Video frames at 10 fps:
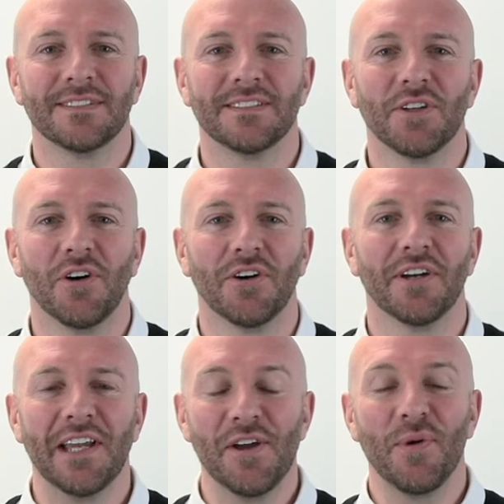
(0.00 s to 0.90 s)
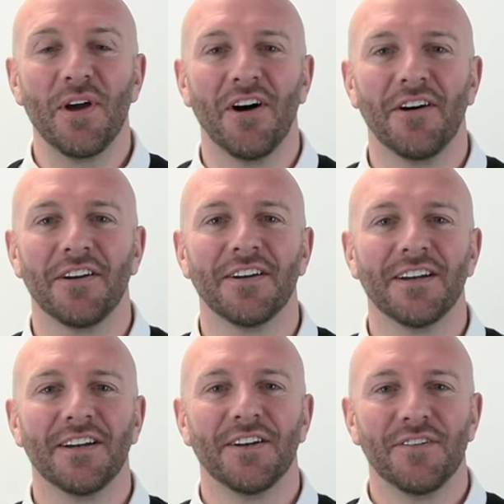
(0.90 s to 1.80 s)
So here we are,
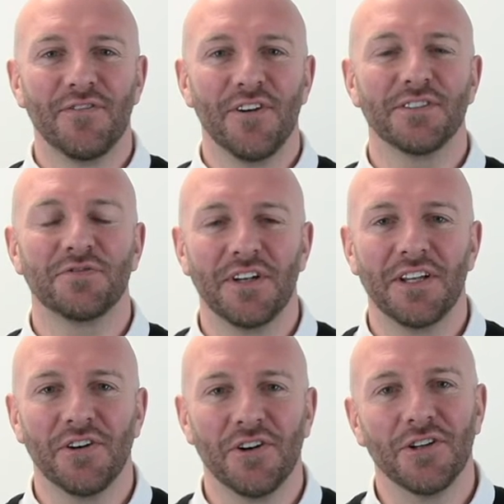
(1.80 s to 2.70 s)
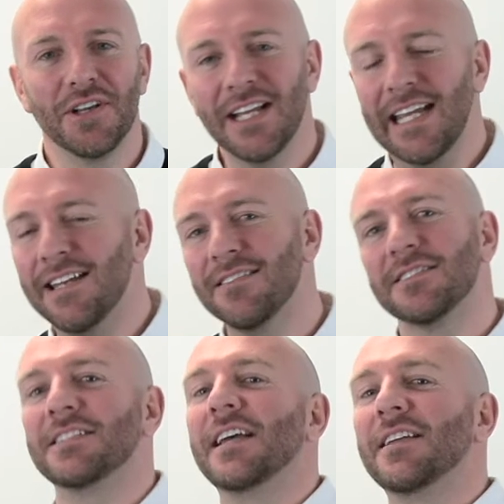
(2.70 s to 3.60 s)
first video leading
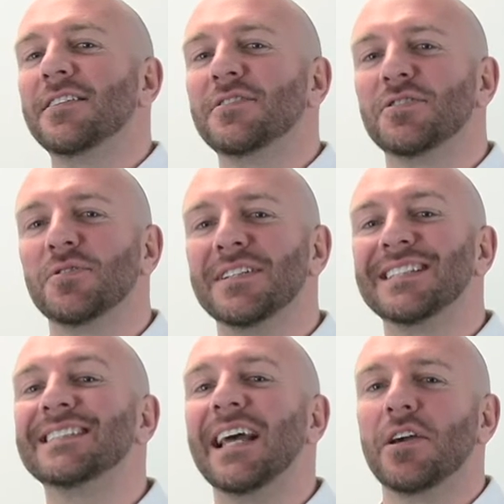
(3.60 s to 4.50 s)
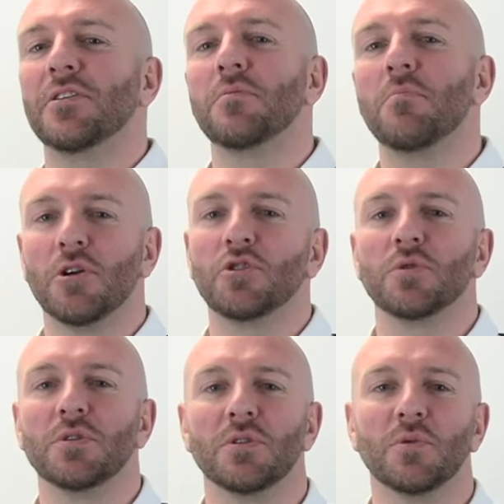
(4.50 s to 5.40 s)
us in to the second
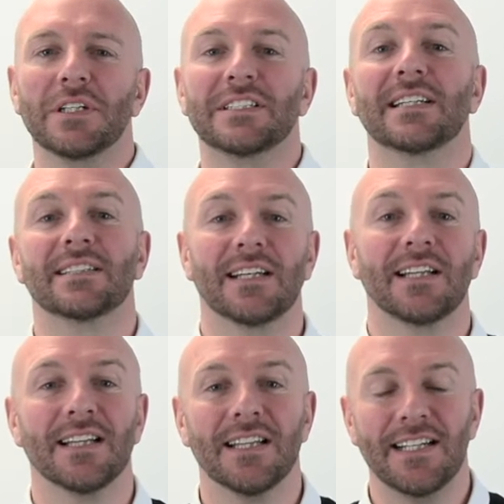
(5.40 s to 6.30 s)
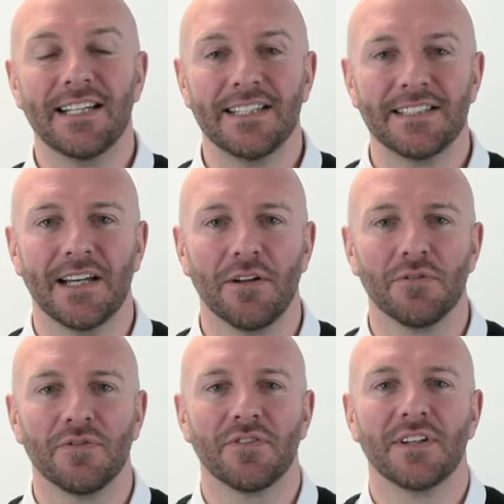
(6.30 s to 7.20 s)
module, which is leading
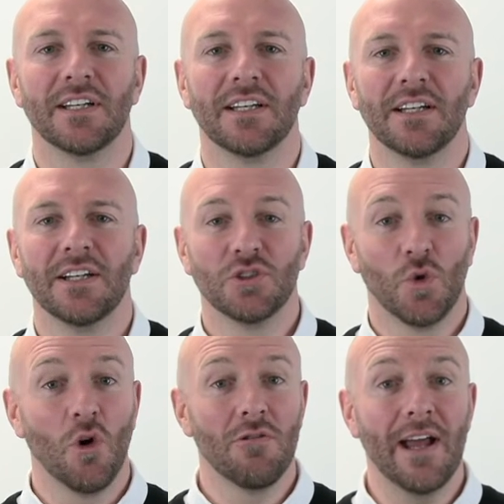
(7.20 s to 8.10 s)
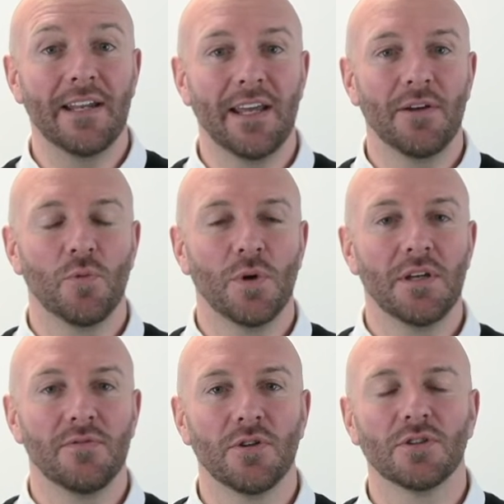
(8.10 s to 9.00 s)
self. So already
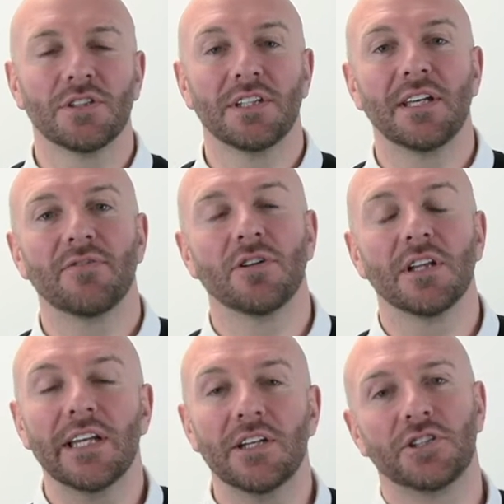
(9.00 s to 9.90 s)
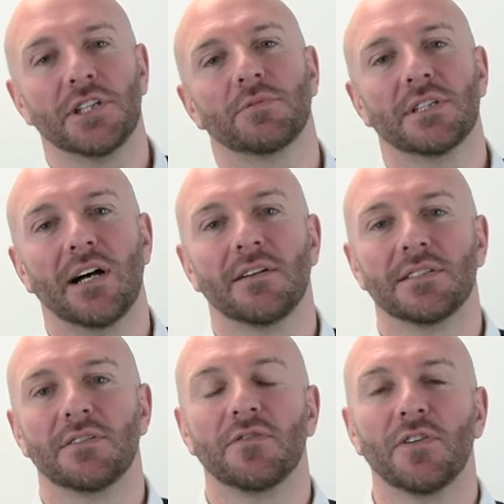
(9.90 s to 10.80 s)
we've looked at different leadership styles
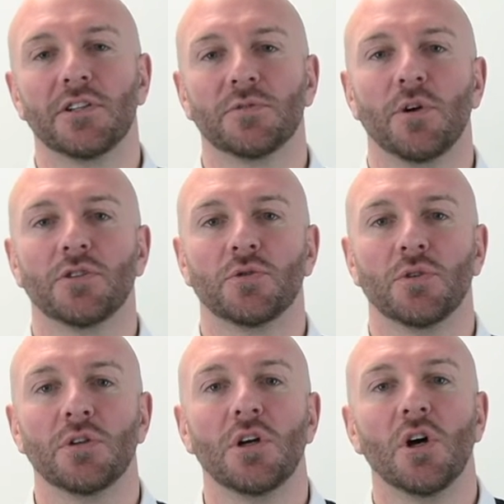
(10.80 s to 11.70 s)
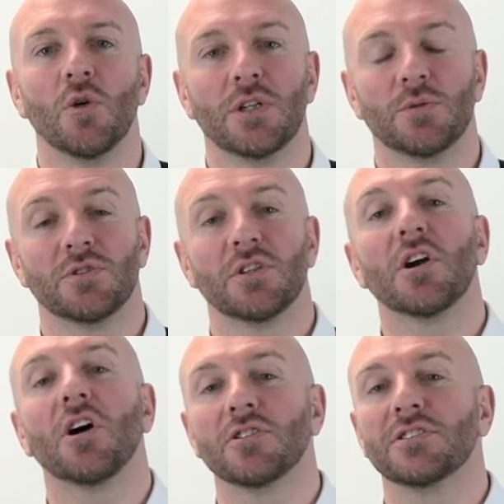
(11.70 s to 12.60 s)
in the first module, which was the
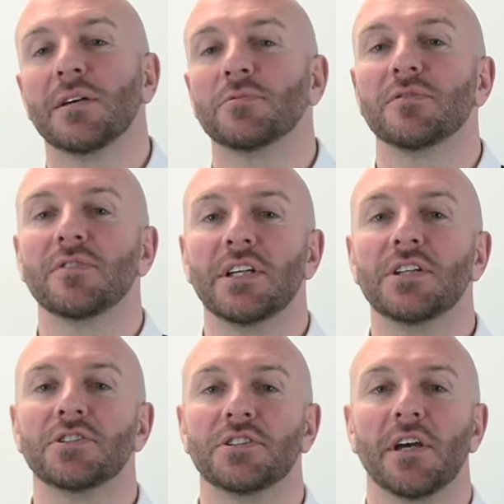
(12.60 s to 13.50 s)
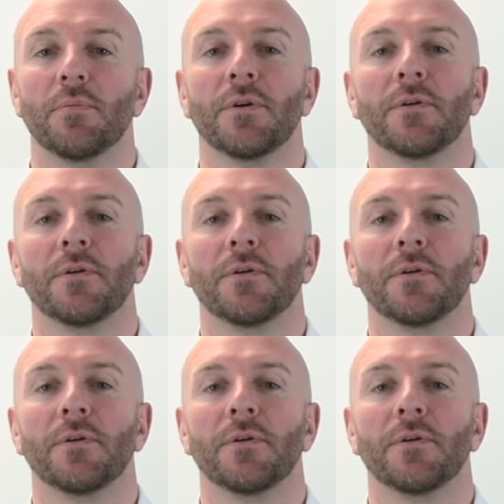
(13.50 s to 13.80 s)
concepts of leadership.